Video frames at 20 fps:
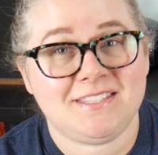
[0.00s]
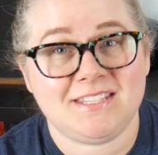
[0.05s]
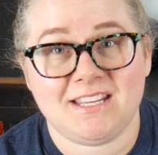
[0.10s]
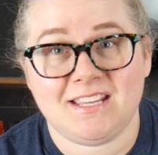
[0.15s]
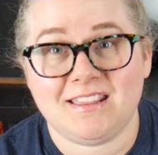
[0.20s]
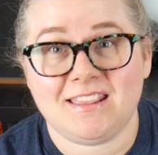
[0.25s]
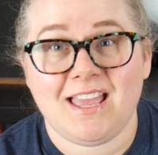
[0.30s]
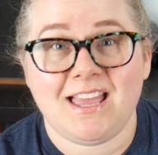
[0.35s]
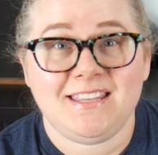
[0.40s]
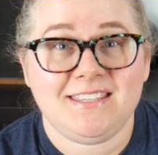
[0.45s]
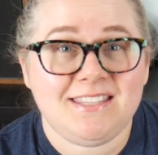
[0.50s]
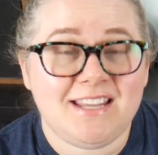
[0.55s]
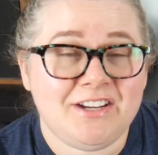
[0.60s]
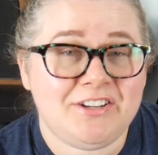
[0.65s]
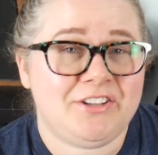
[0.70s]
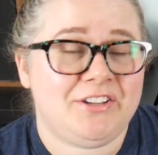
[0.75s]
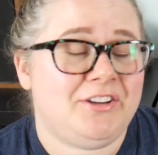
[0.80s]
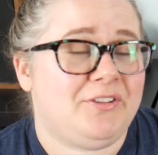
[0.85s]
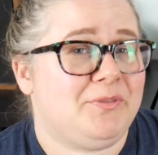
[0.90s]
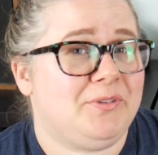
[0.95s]
See, that's
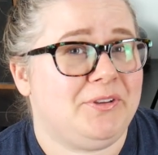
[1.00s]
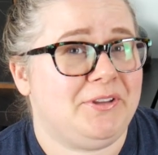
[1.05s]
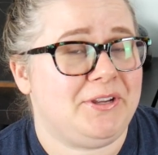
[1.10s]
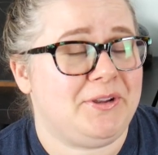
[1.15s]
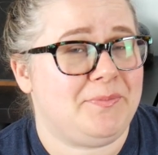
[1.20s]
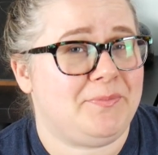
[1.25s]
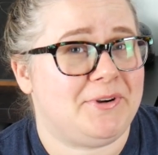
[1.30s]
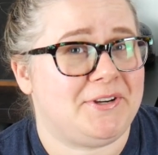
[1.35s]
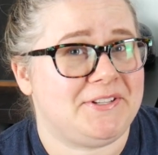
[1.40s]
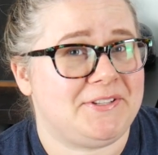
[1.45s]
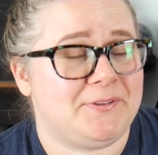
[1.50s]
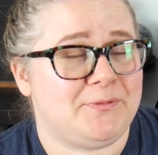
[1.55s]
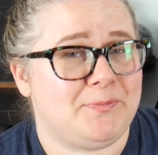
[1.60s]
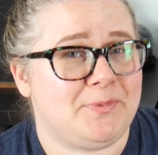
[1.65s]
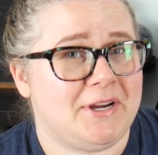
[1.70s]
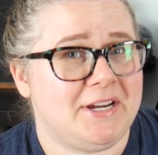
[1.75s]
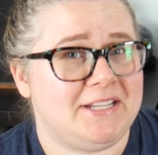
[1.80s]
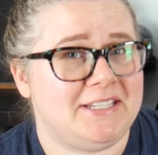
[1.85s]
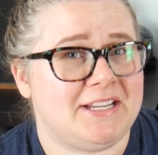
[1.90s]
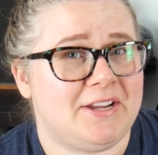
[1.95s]
actually a really impressive
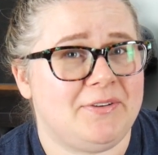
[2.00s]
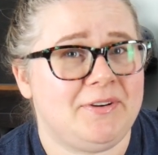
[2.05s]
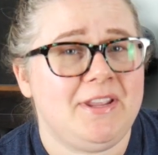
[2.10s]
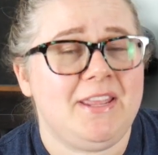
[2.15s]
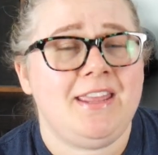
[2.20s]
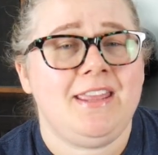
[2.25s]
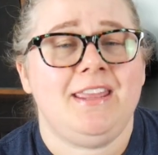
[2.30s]
breakdown.